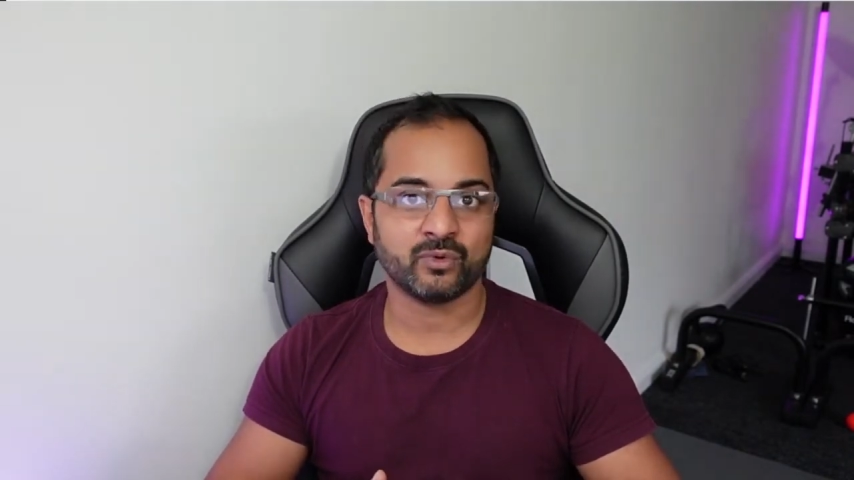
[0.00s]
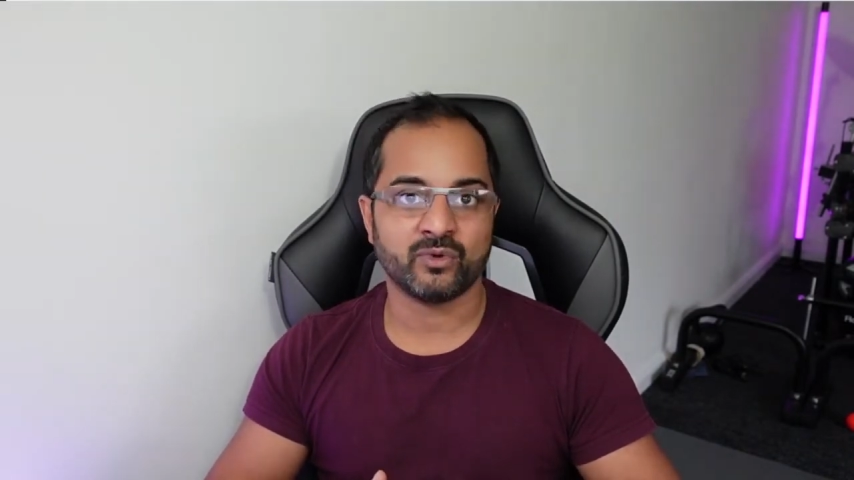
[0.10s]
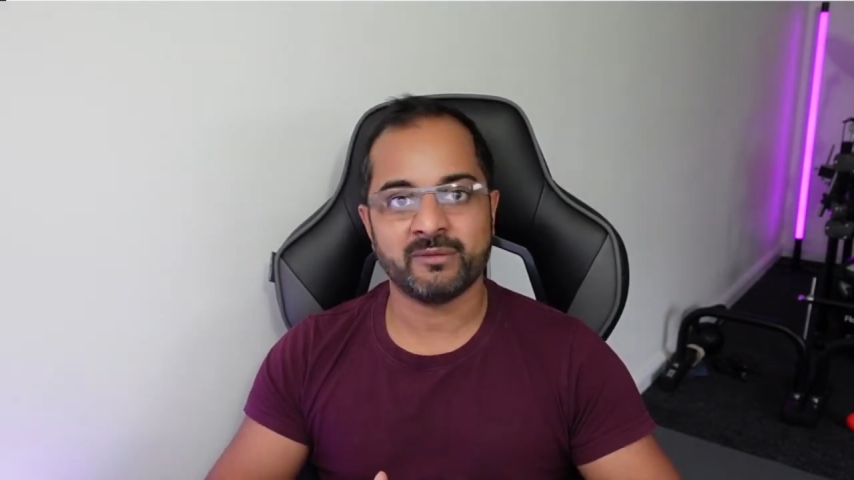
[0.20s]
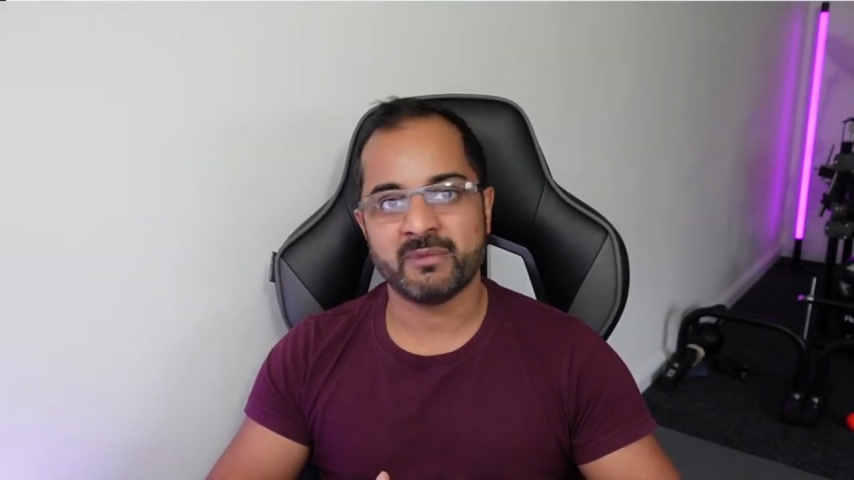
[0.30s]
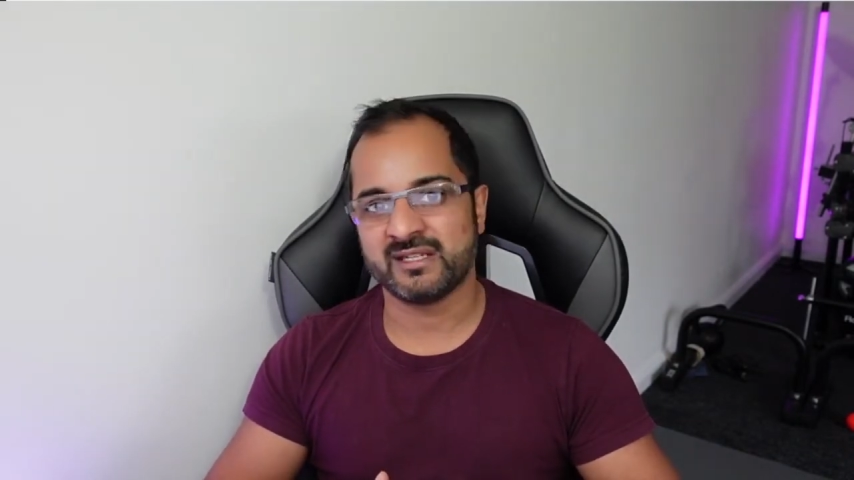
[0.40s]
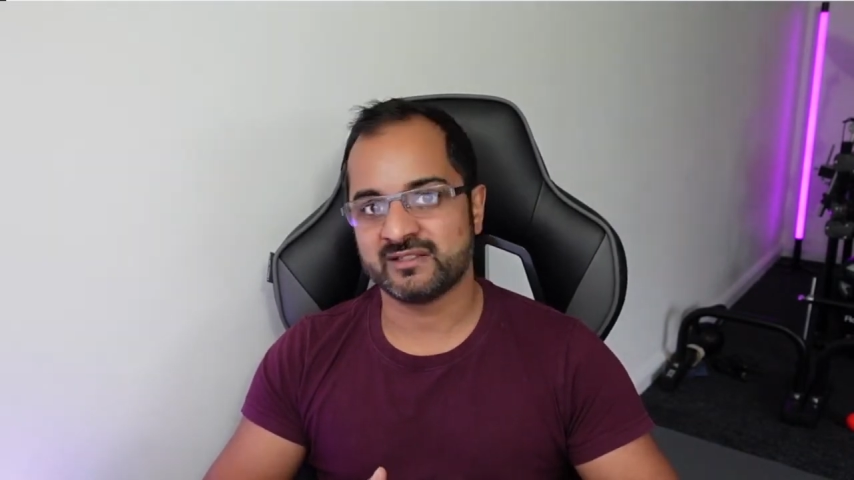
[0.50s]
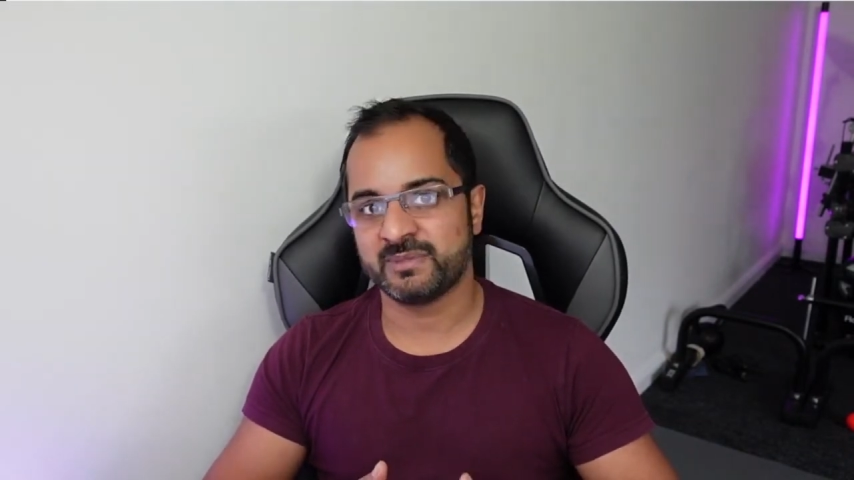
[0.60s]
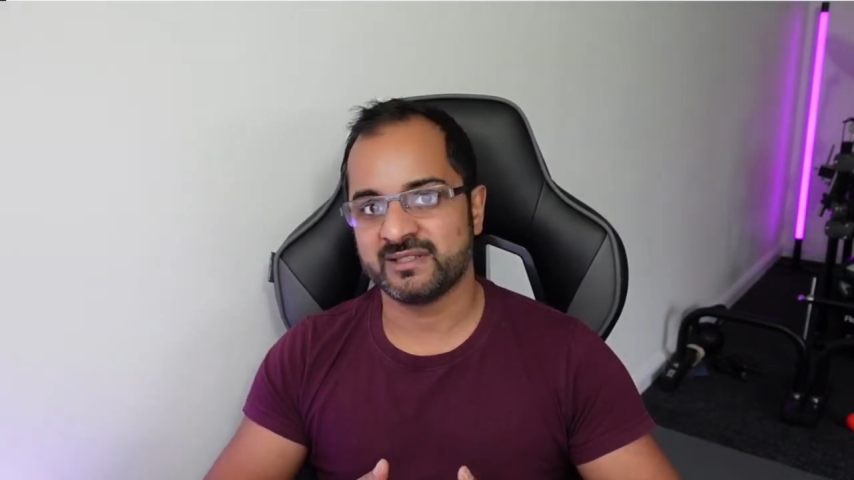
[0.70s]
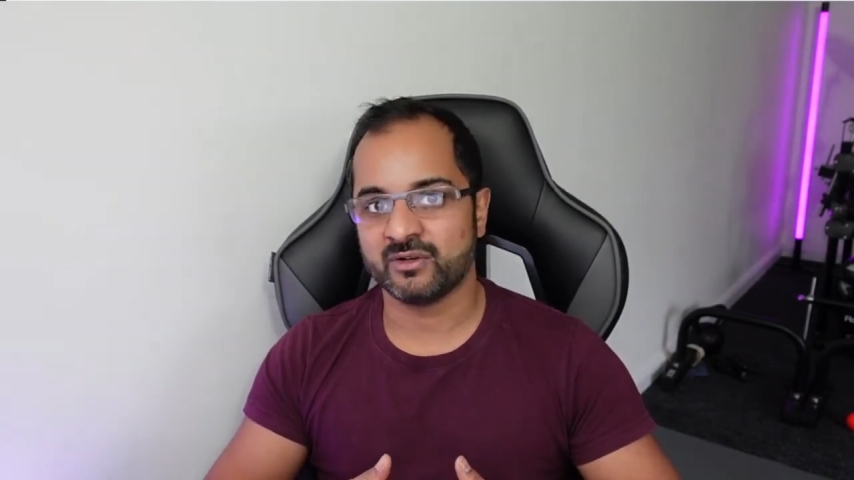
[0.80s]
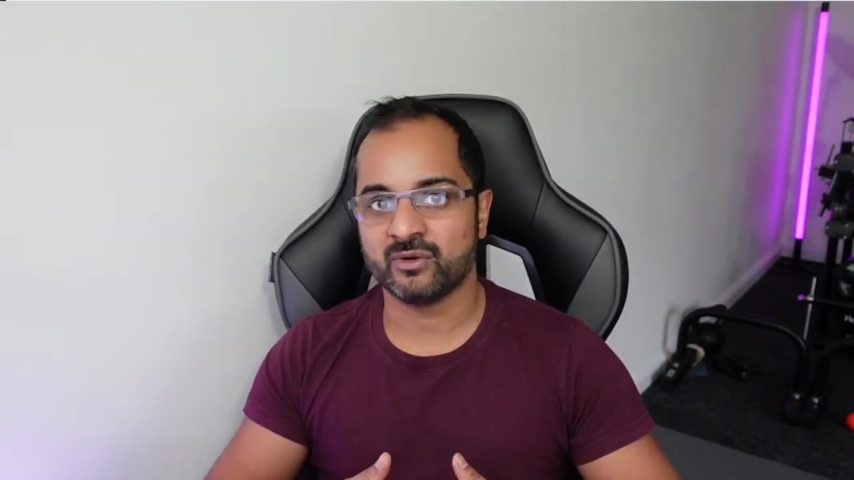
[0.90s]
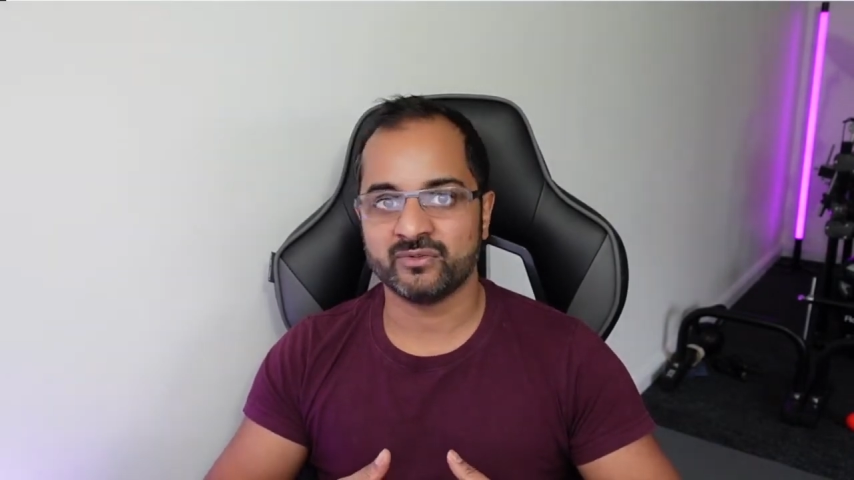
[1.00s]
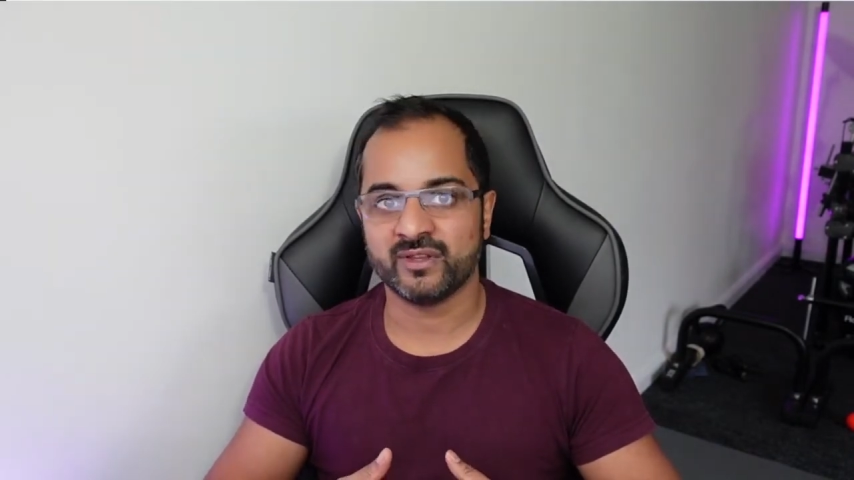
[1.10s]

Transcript: or they may just be told